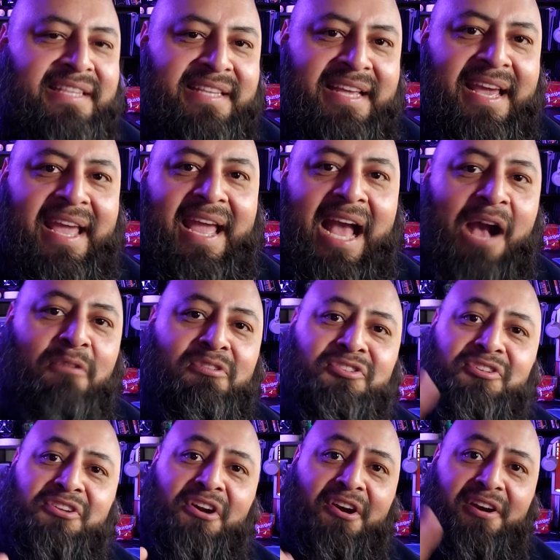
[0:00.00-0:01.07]
day. I
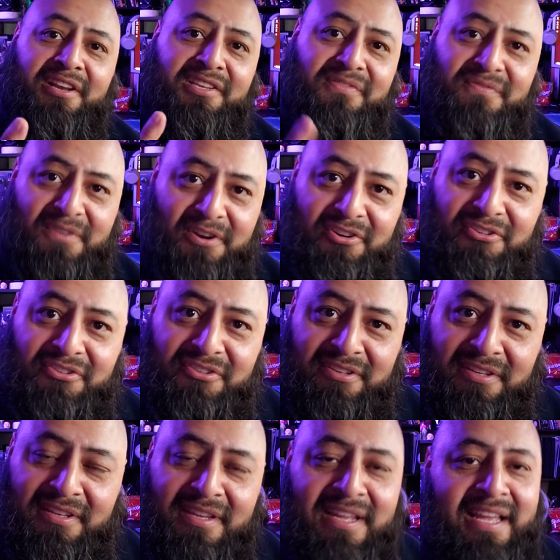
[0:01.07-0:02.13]
was an artist first.